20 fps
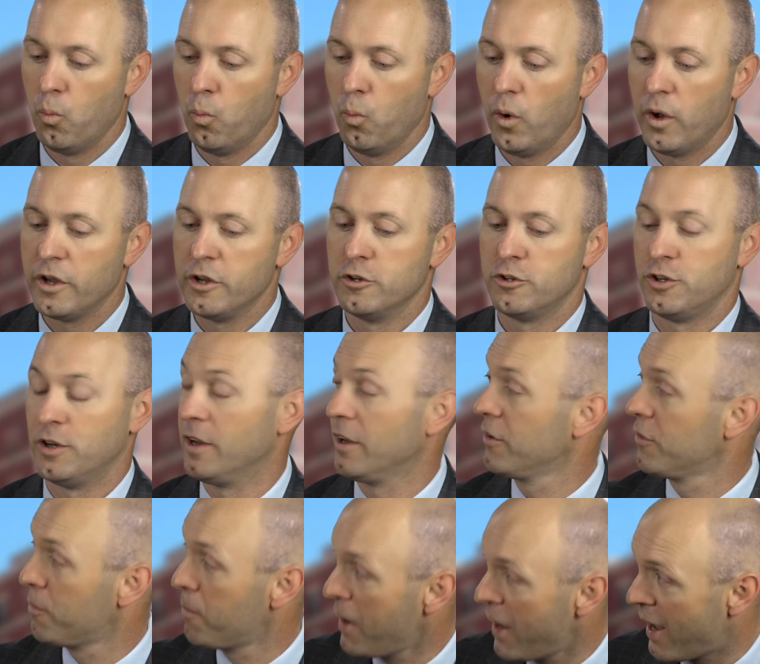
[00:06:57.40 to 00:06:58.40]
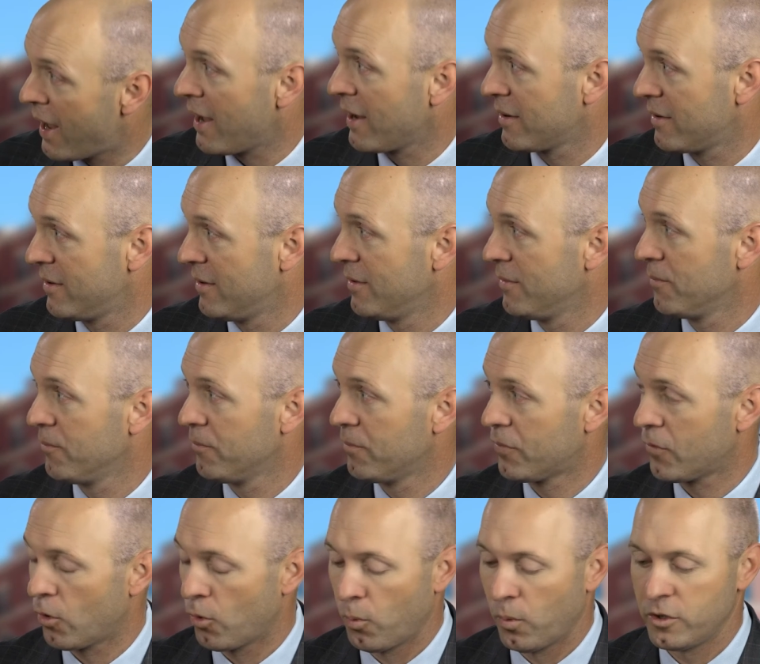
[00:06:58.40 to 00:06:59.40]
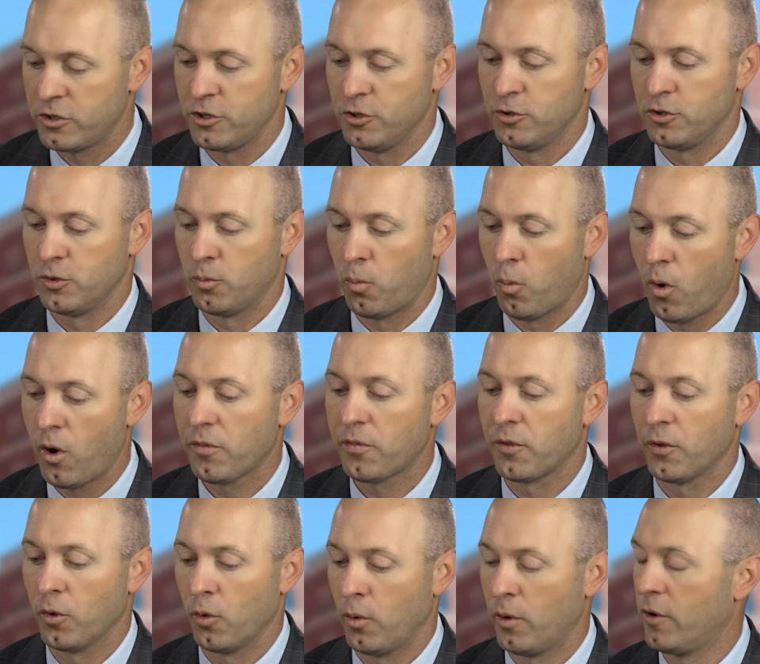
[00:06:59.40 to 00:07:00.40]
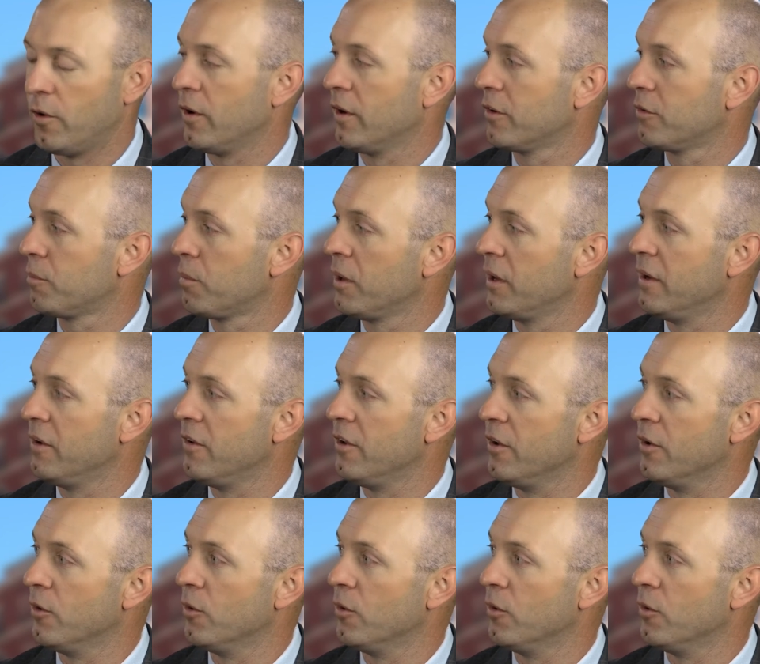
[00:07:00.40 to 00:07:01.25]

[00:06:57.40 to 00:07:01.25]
What you should expect, or what you should want the lawyer to explain to